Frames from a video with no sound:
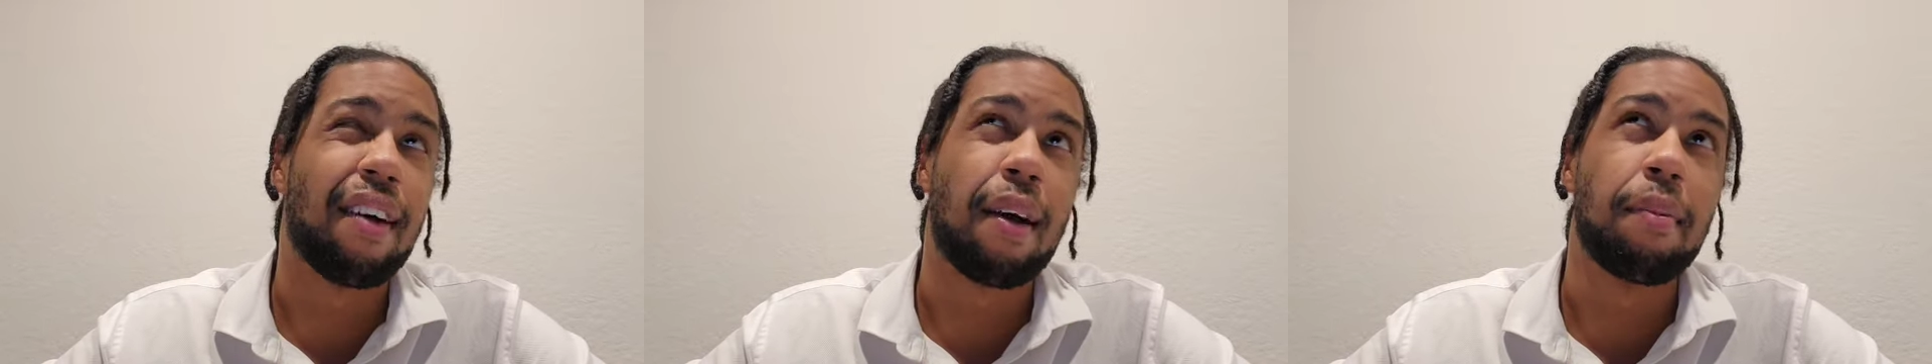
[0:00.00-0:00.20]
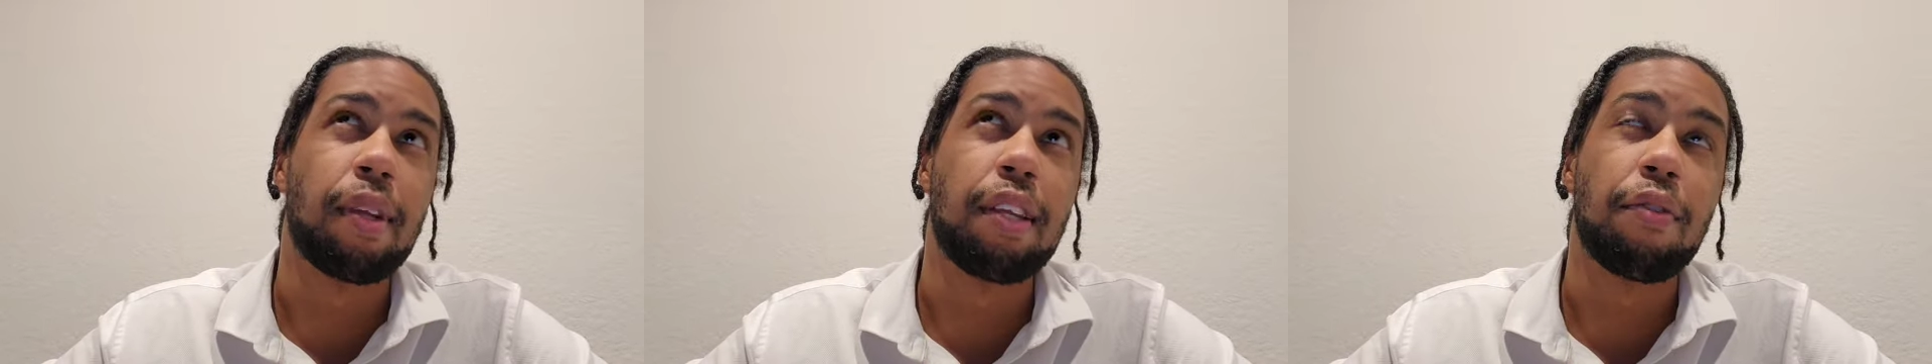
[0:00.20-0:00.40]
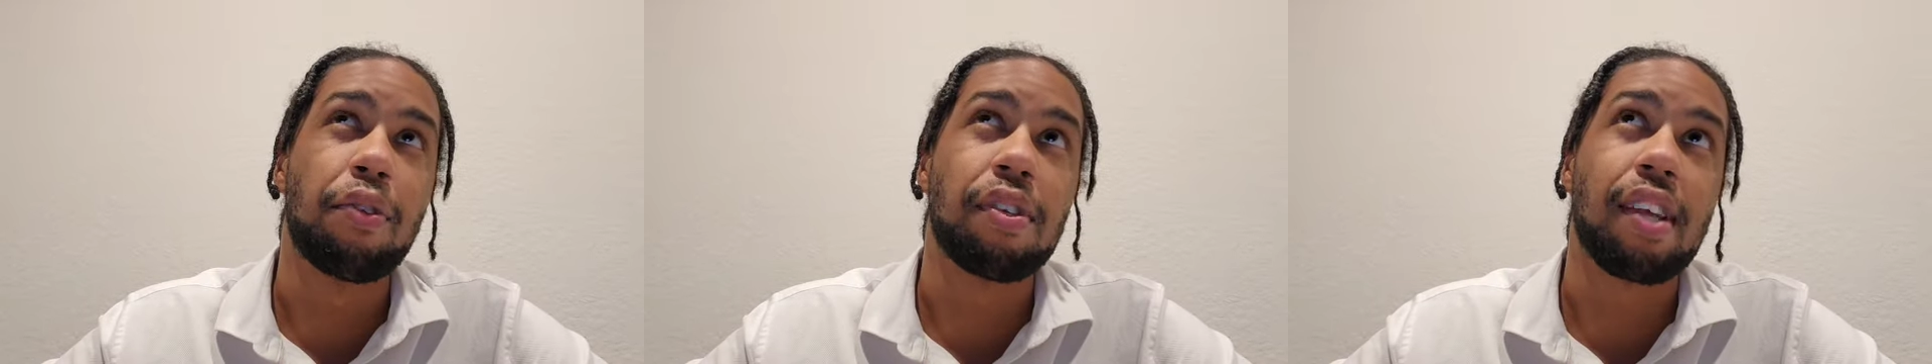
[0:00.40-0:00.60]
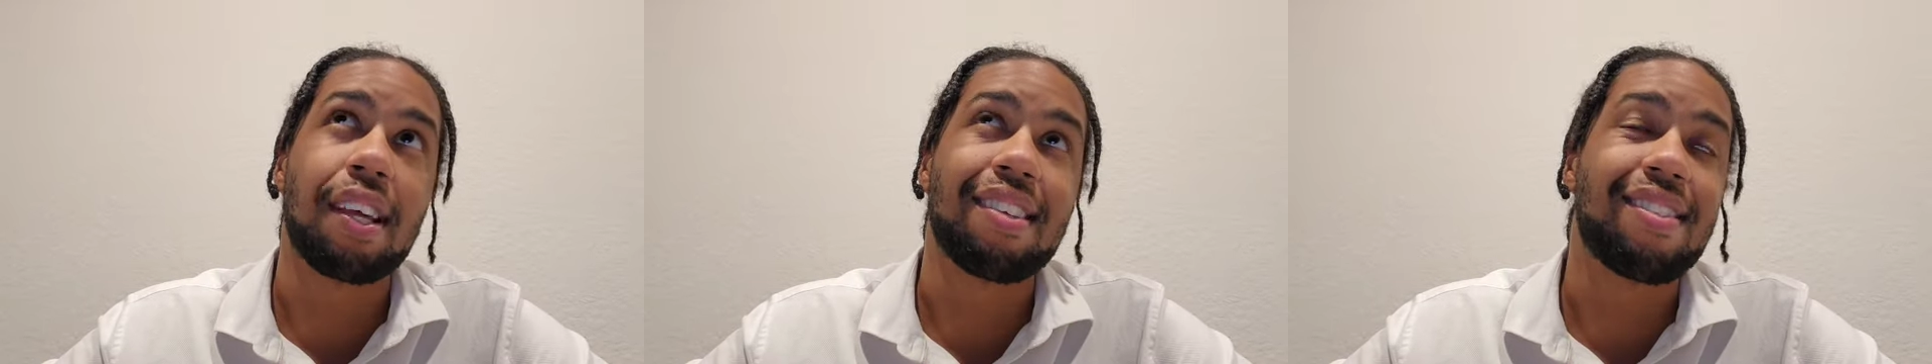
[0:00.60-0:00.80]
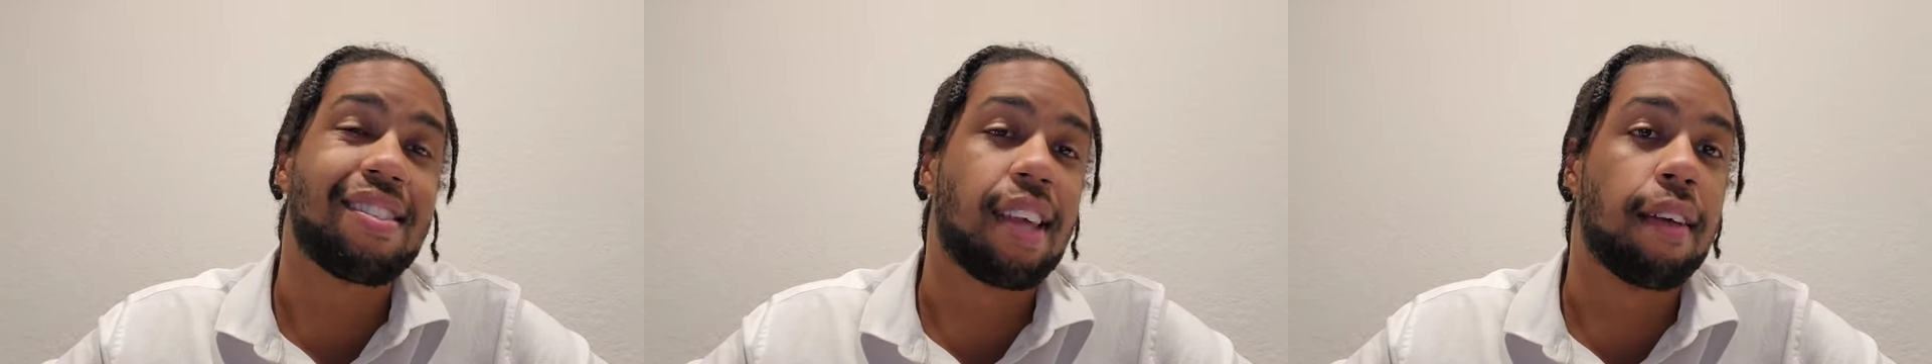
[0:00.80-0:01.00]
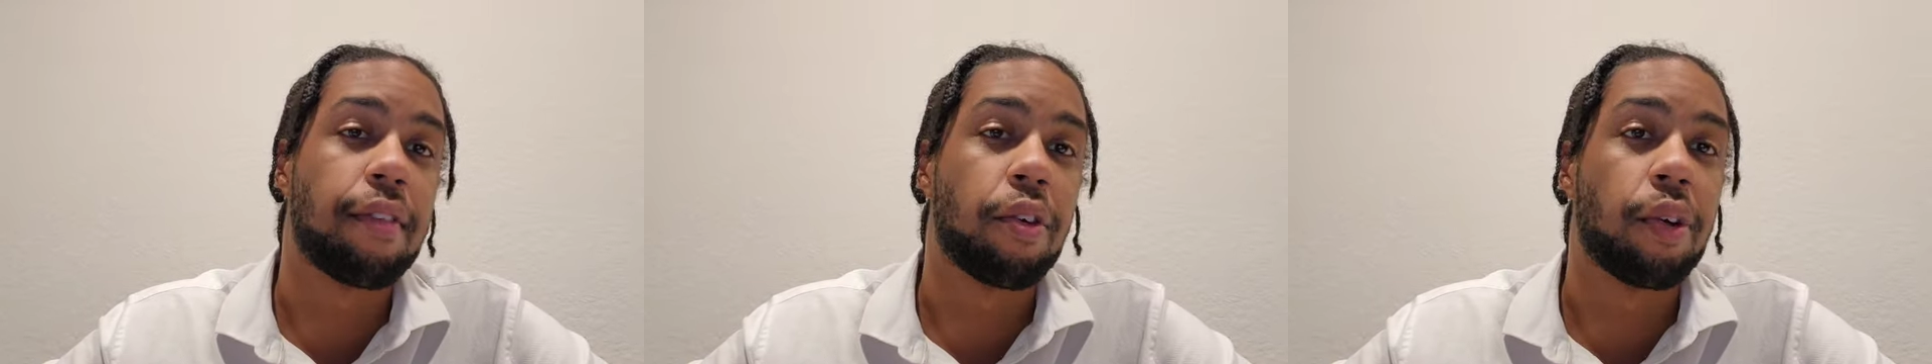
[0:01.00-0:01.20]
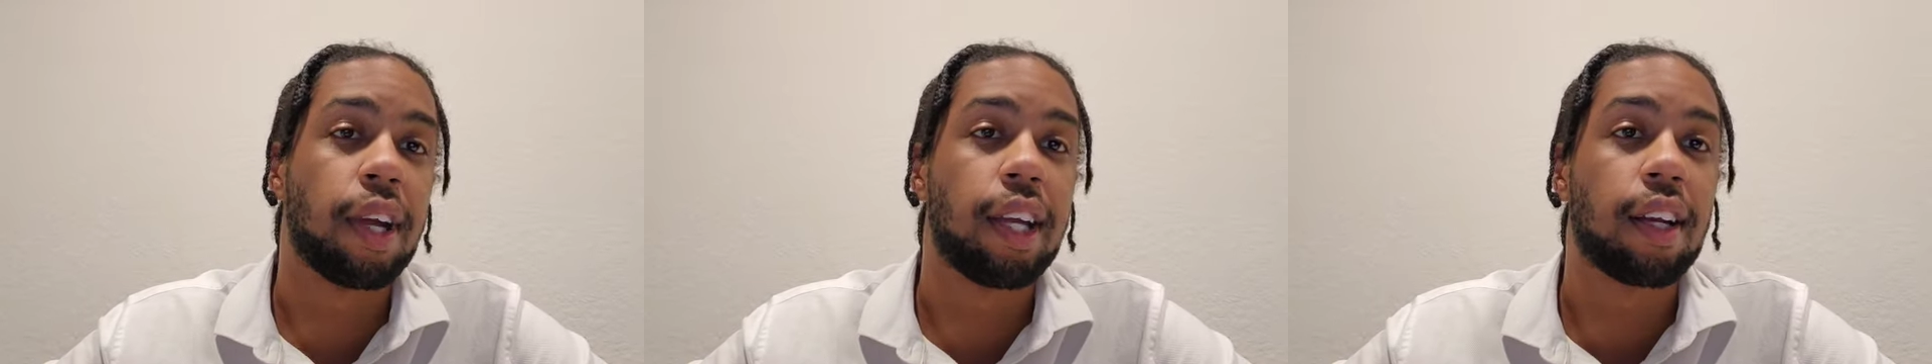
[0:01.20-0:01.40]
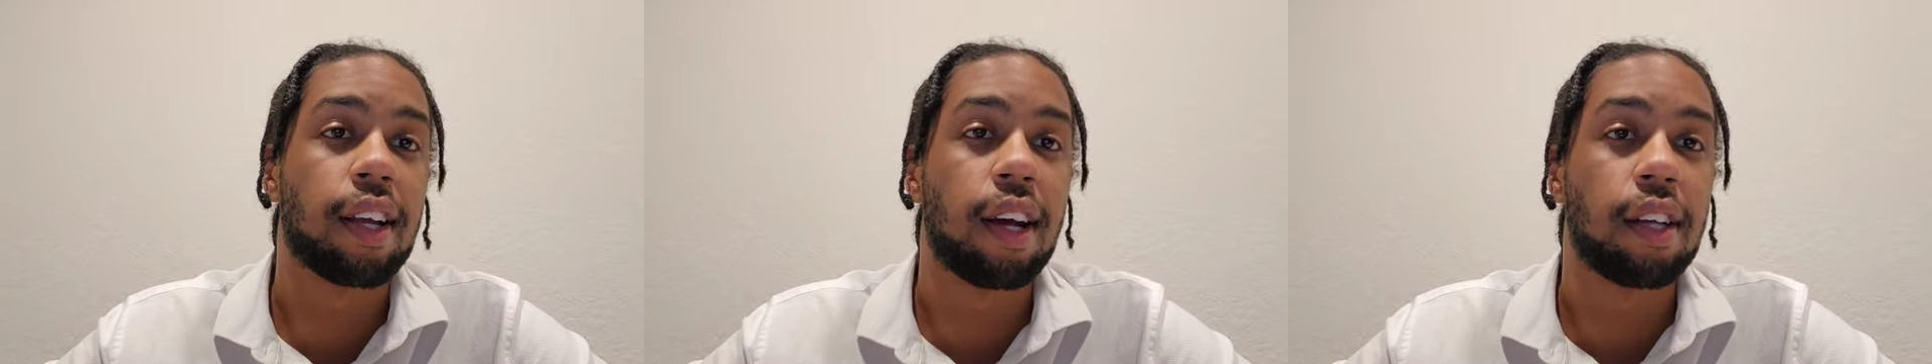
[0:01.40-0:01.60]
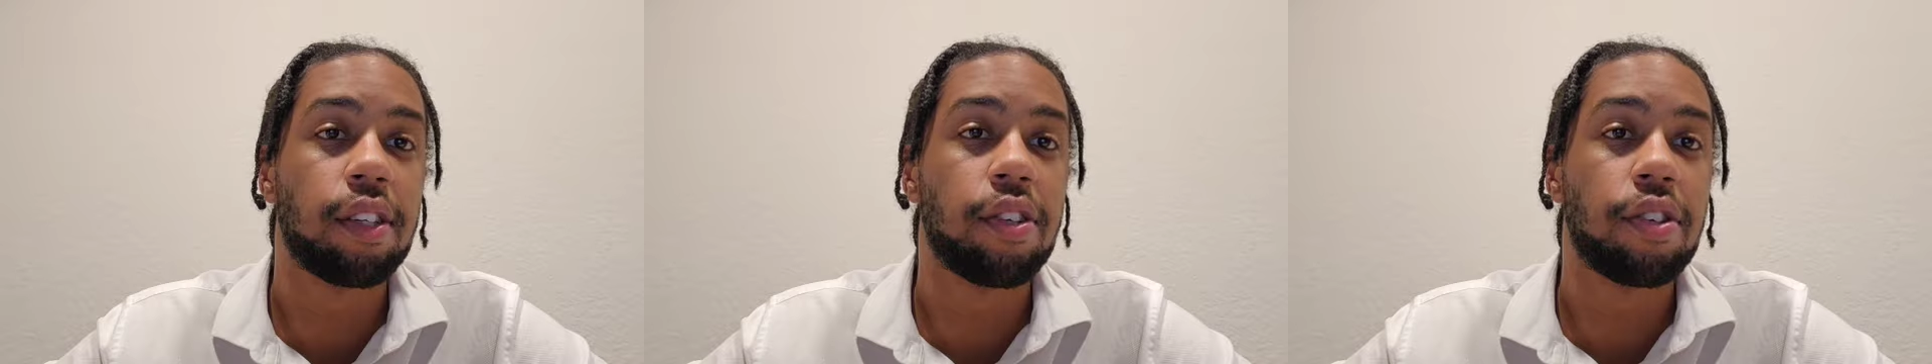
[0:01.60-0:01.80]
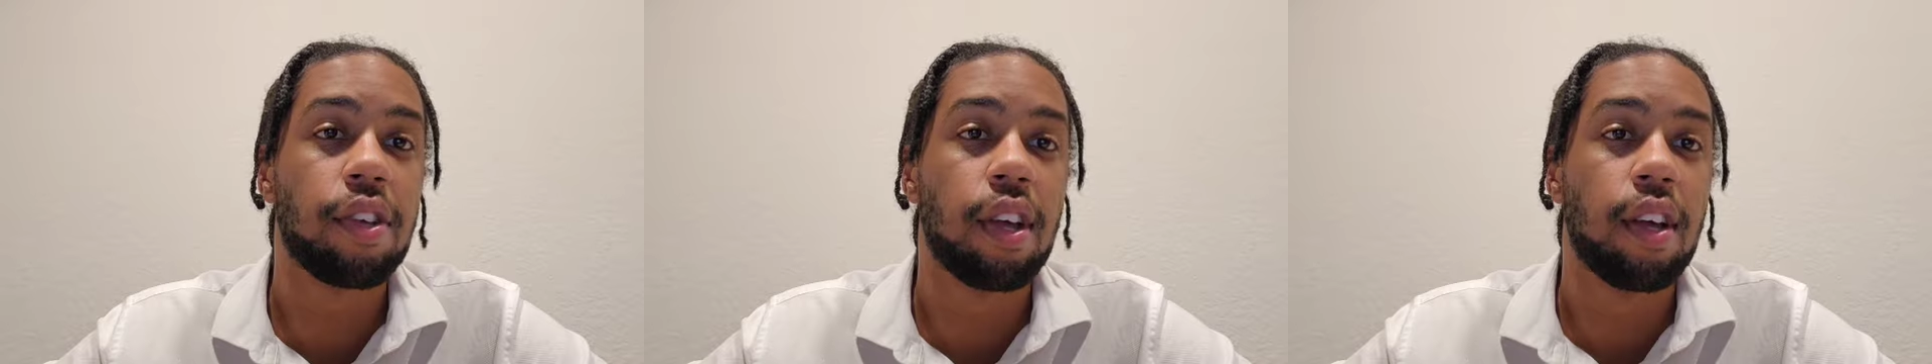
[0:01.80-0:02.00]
I believe it was like 7 or 8 colors,